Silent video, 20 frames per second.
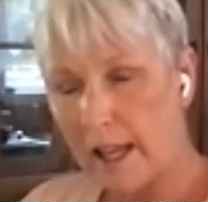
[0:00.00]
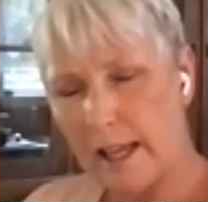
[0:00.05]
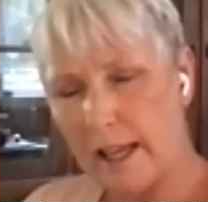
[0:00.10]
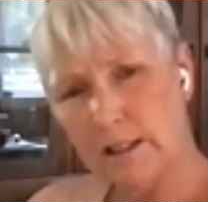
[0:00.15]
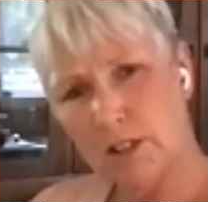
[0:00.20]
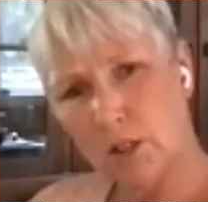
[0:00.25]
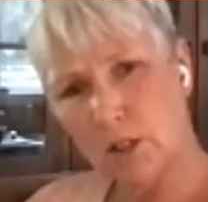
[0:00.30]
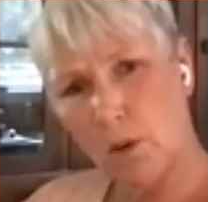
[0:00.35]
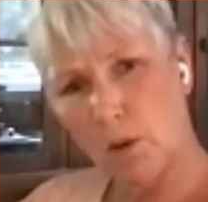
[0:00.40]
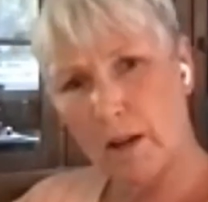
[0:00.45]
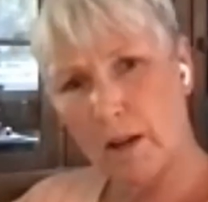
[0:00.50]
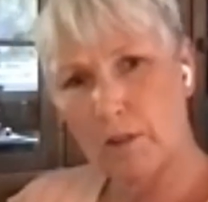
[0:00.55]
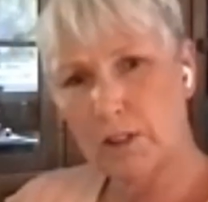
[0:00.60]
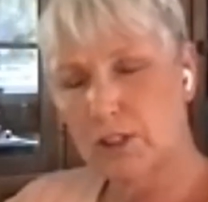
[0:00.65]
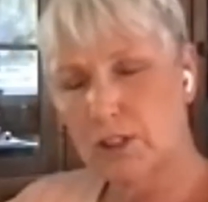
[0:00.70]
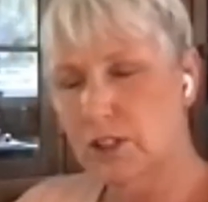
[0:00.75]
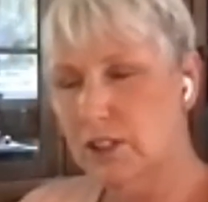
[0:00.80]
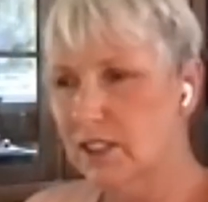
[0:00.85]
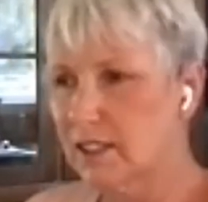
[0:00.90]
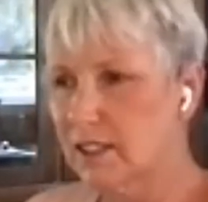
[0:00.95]
And so I
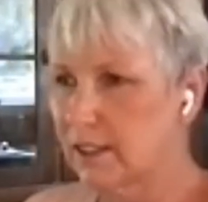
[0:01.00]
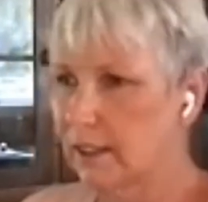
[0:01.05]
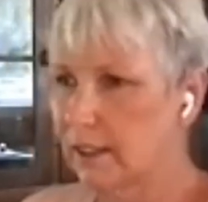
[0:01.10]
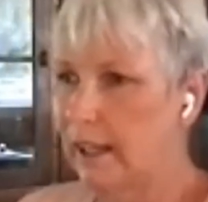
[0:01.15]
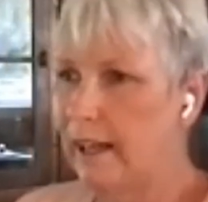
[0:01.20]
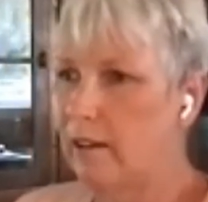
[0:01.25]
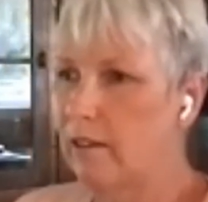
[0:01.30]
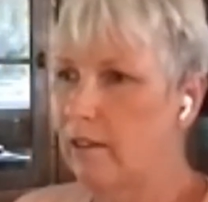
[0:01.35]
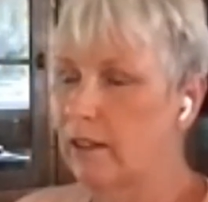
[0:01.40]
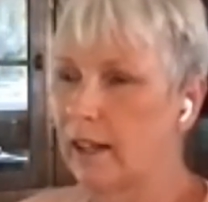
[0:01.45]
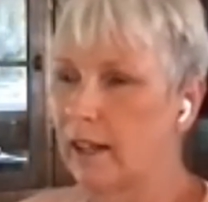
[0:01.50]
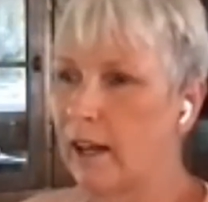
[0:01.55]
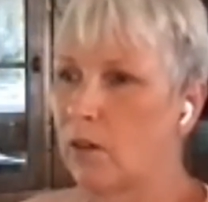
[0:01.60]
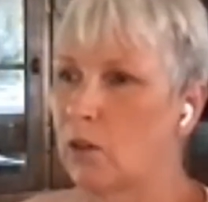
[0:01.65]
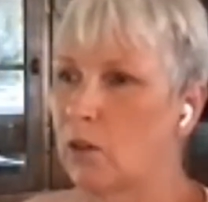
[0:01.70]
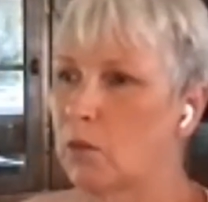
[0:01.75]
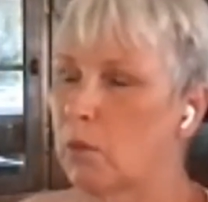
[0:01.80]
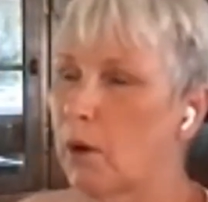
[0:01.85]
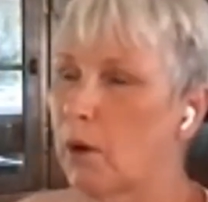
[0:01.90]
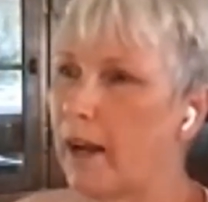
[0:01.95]
would just sit down and I
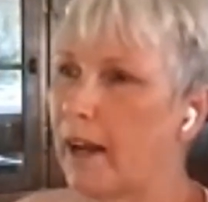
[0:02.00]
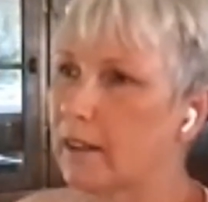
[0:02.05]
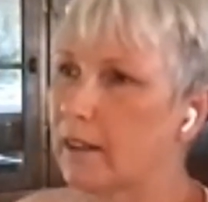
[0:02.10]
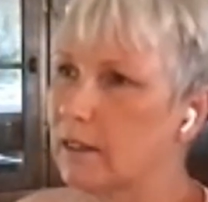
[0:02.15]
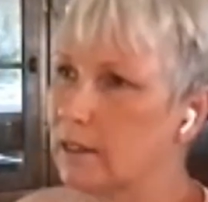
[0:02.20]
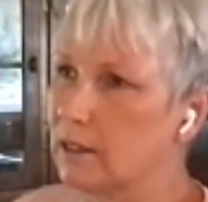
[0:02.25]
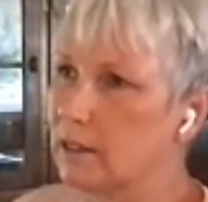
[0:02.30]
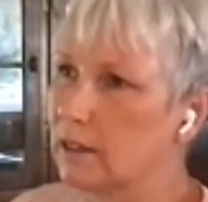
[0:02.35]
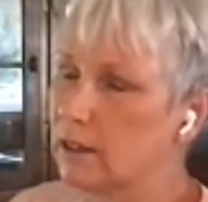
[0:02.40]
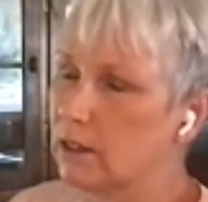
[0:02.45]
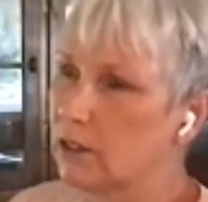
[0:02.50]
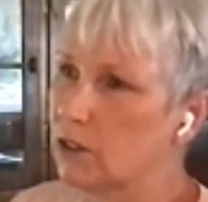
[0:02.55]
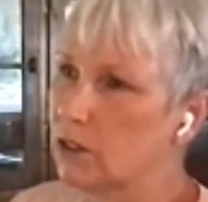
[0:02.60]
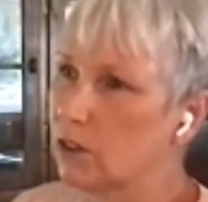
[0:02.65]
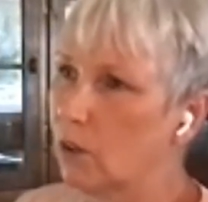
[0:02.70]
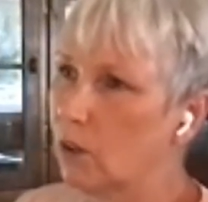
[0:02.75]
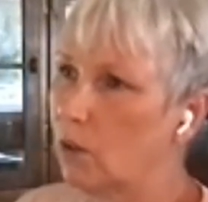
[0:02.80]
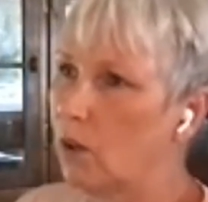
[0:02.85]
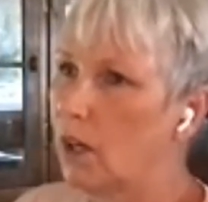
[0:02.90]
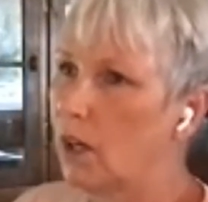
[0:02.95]
would practice. And
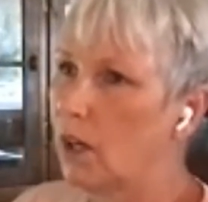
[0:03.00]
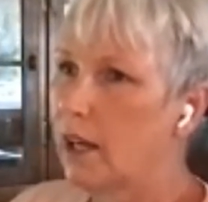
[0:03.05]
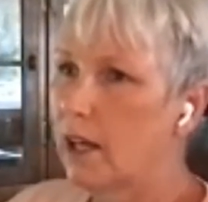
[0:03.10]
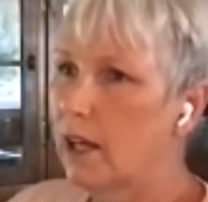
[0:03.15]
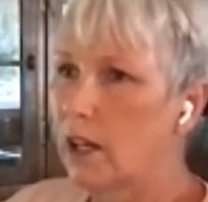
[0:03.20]
so,